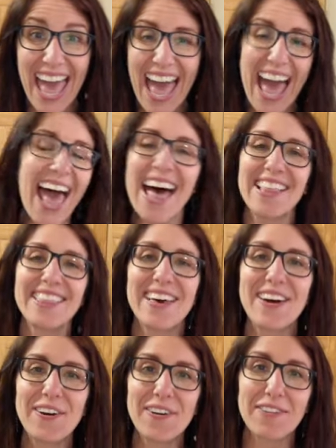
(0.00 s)

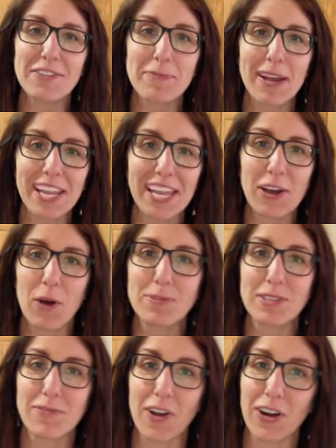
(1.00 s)
Hello everybody, Hope
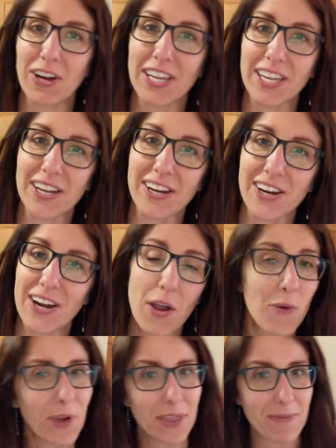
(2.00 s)
Savara here
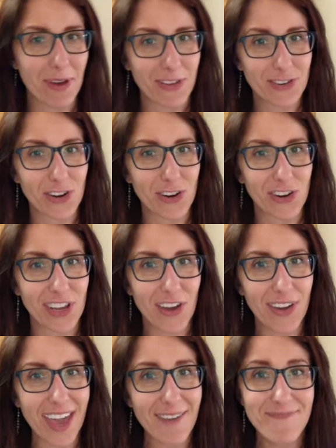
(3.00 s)
with Mother Trucker Yoga.
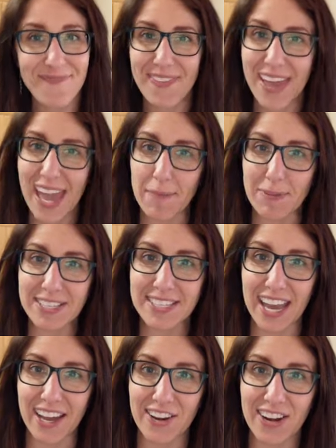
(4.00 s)
Happy
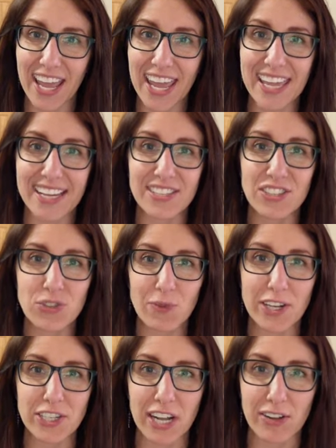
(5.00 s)
Saturday. It is Stretch
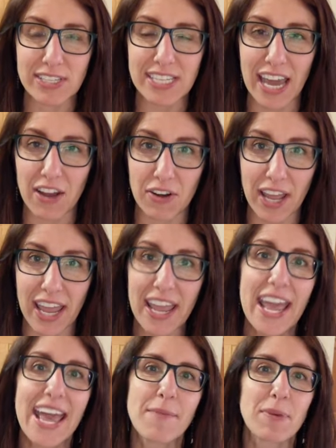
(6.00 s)
It Out Saturday.
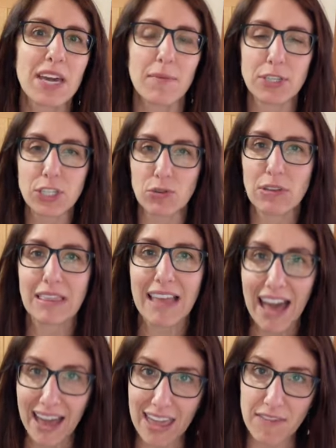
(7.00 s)
I've been coming to you
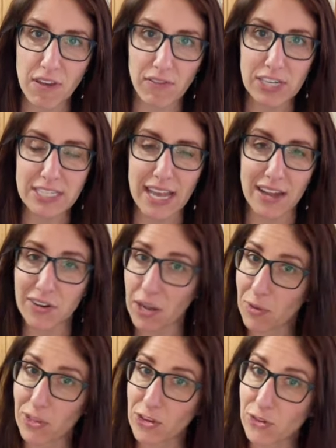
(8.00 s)
live every Saturday with
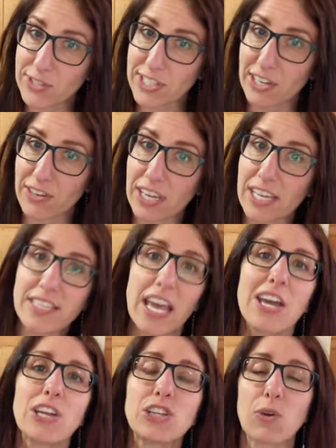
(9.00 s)
a new series
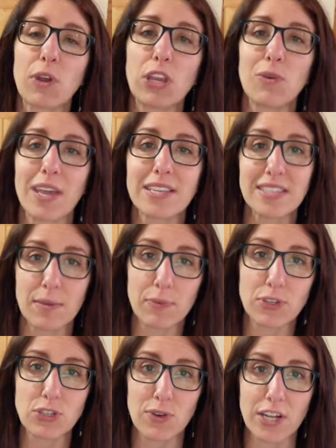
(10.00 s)
showing you a simple
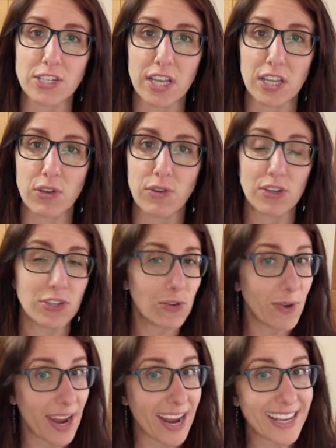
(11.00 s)
stretch that you can do
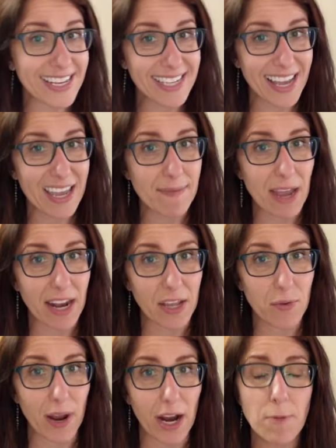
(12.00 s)
anytime,
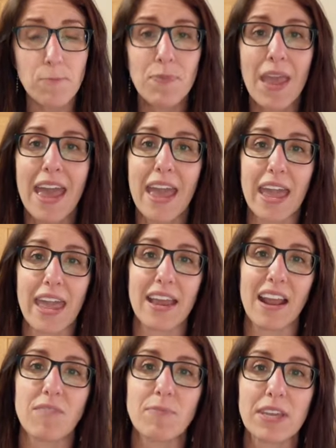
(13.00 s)
anywhere. And
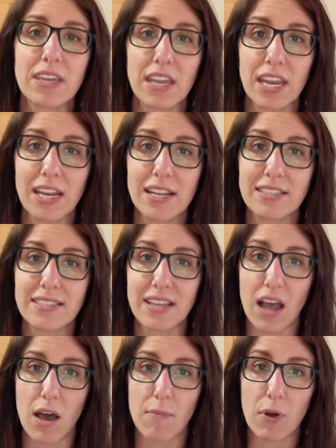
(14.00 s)
I've been getting
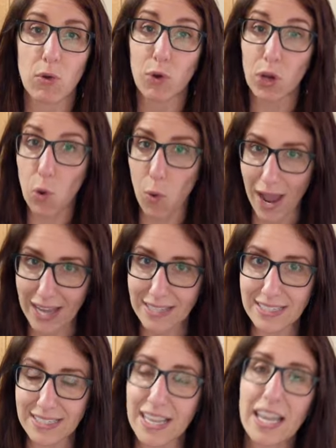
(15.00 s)
some
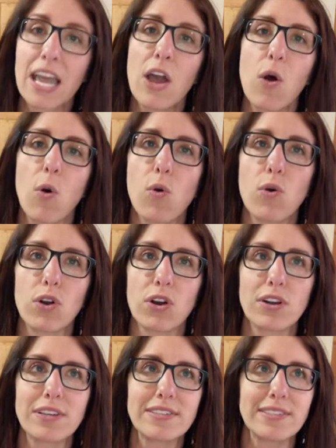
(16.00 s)
requests or
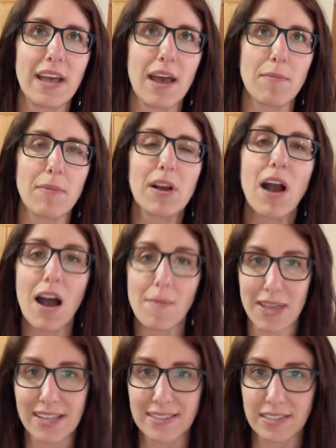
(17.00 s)
some
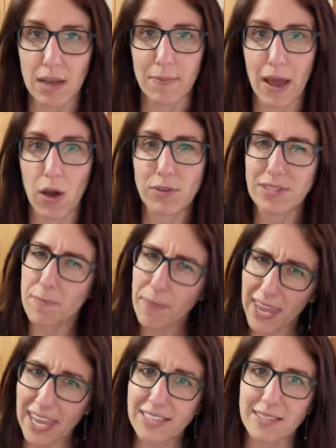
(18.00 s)
comments about some
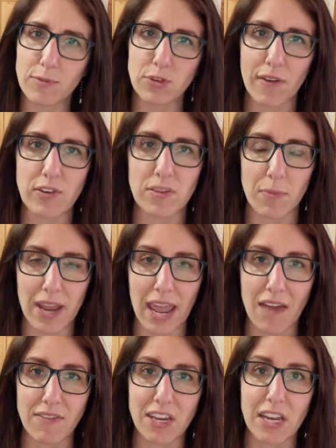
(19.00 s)
pain some drivers have been
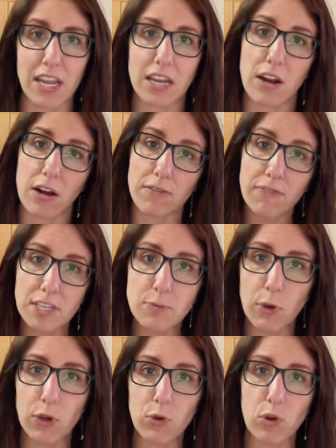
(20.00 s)
having in our
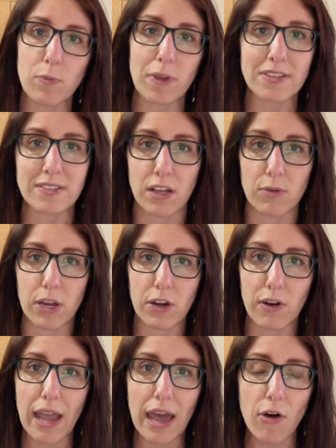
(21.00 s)
Facebook group, Accelerate Your
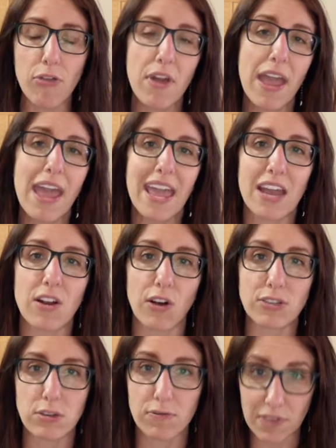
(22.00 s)
Health, and
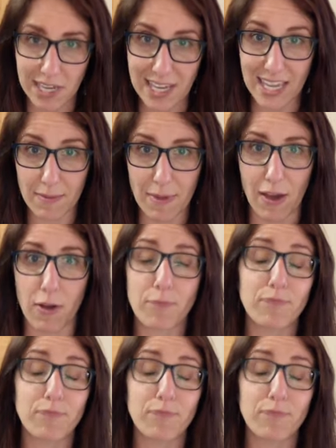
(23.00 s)
also via email.